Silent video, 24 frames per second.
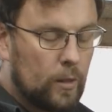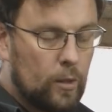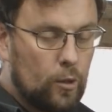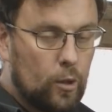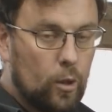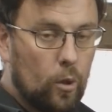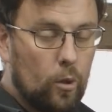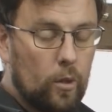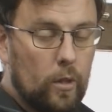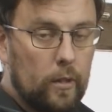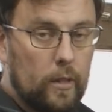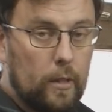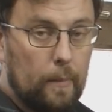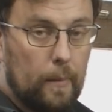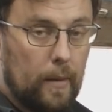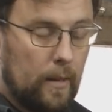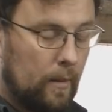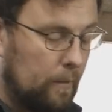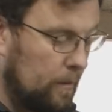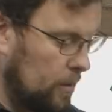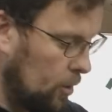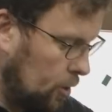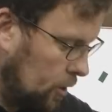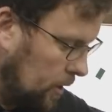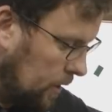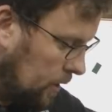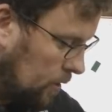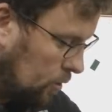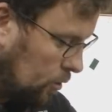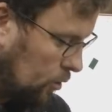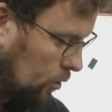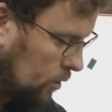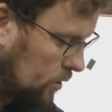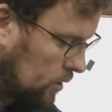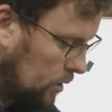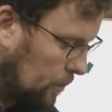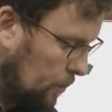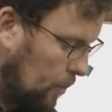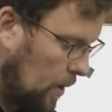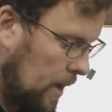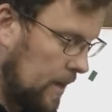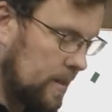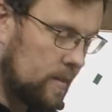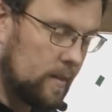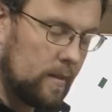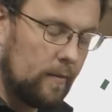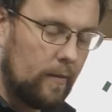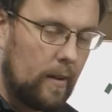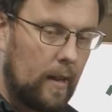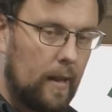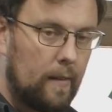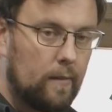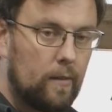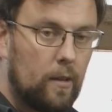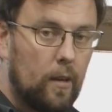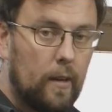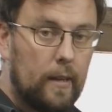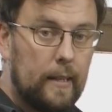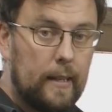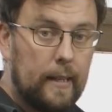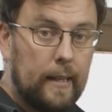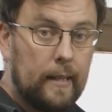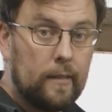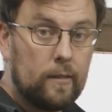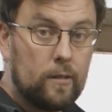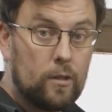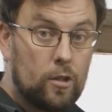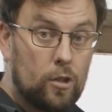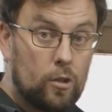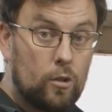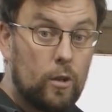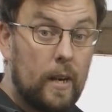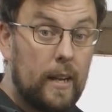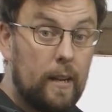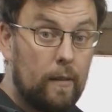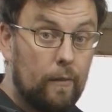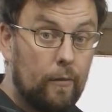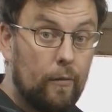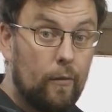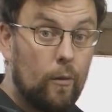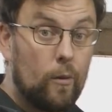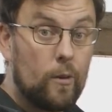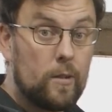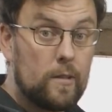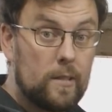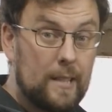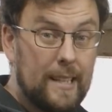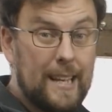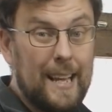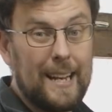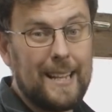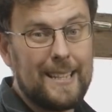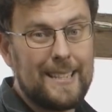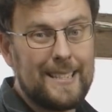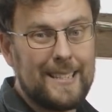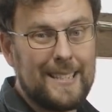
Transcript: chuck of the milling machine, just to press the valve guide in straight first to get it